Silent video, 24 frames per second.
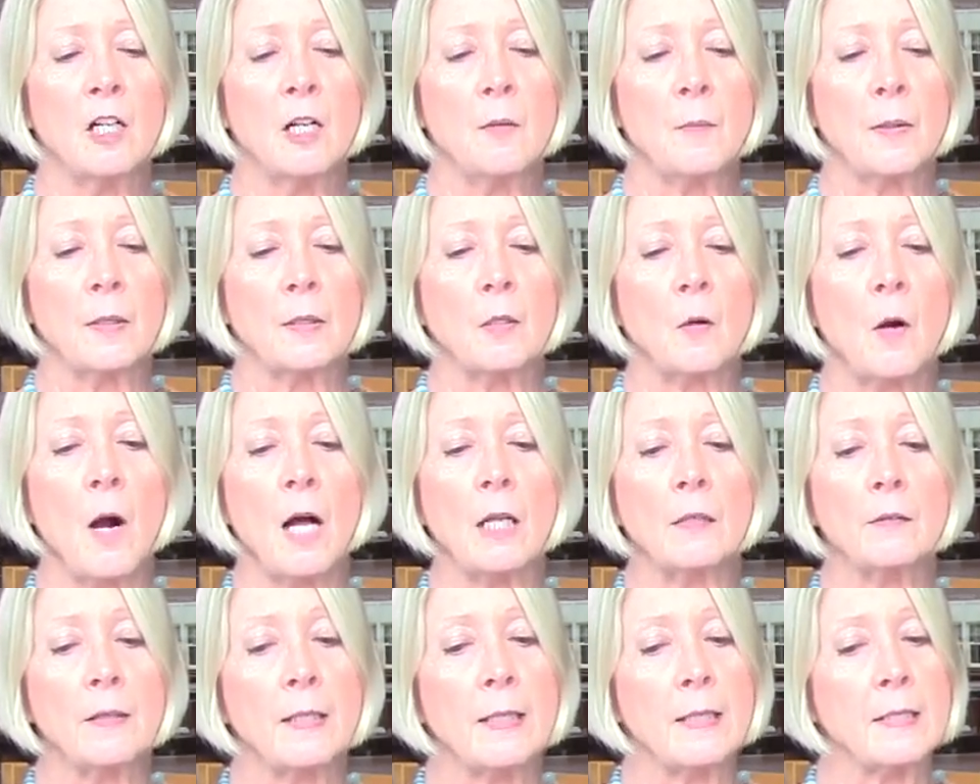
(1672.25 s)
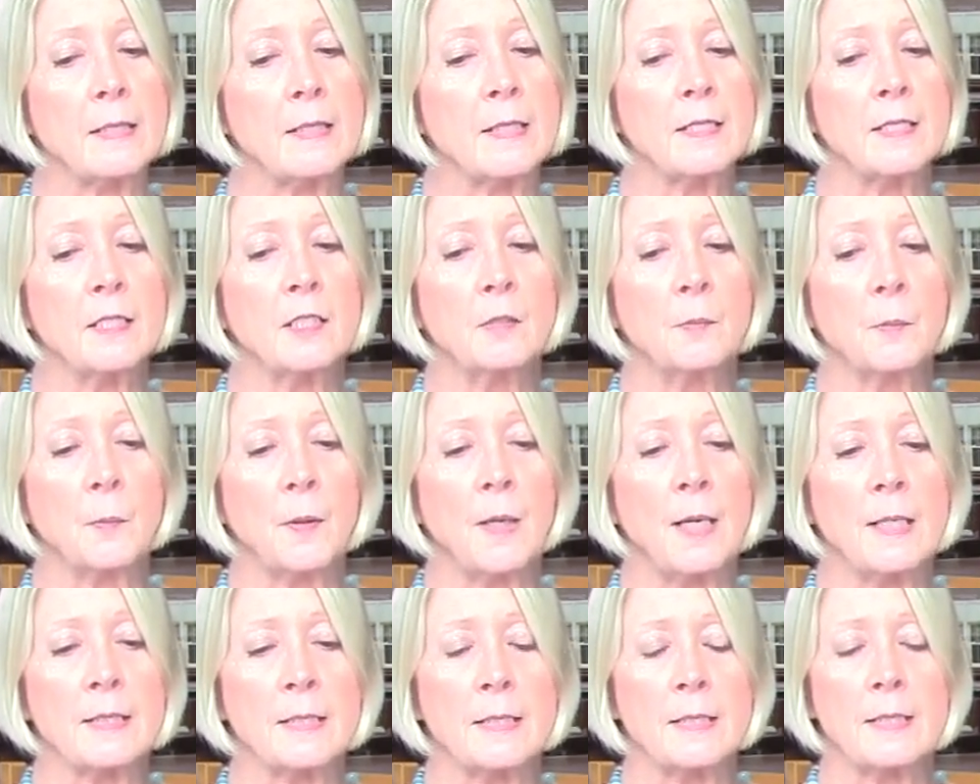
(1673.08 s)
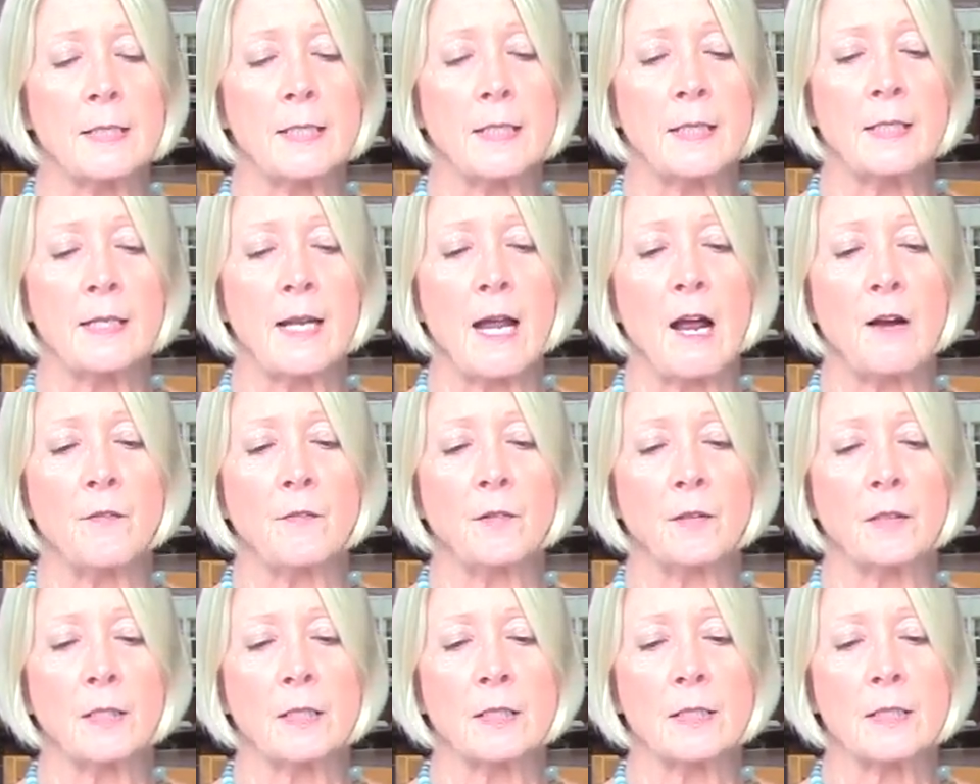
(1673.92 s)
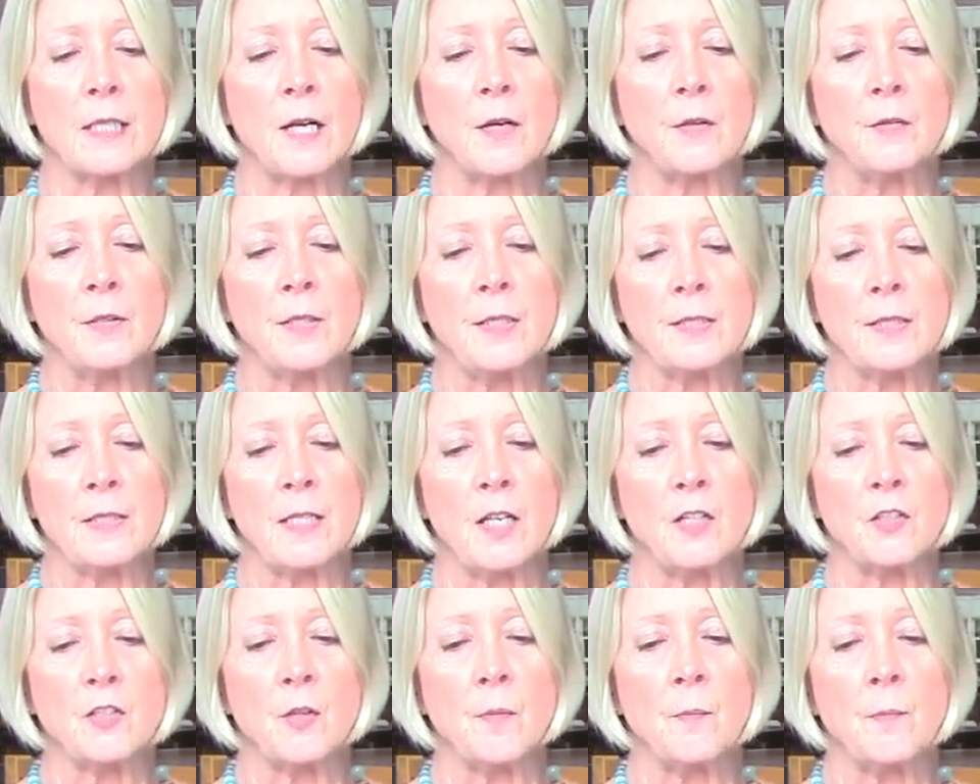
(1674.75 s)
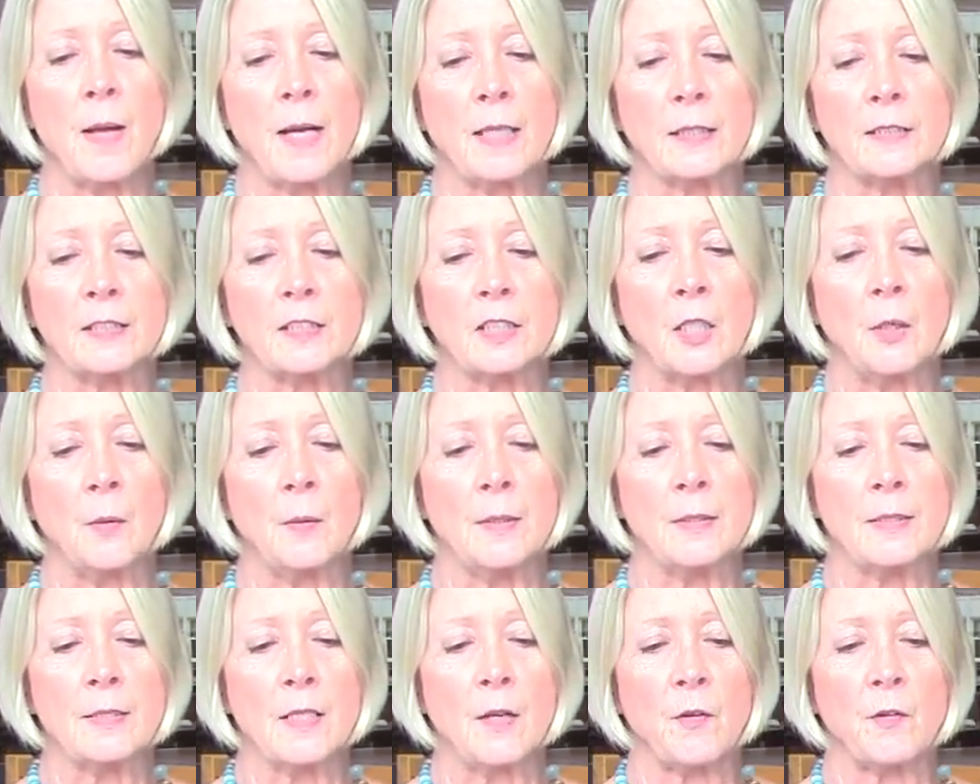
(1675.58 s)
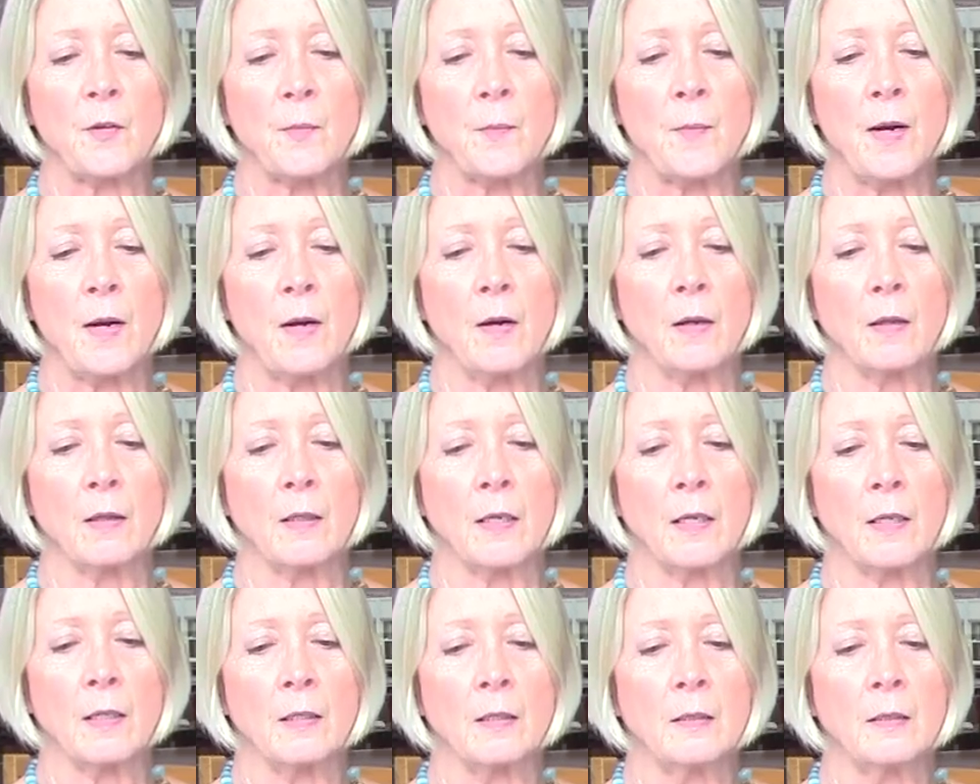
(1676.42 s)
But cholera is still present in Africa, Southeast Asia, Mexico, and South America.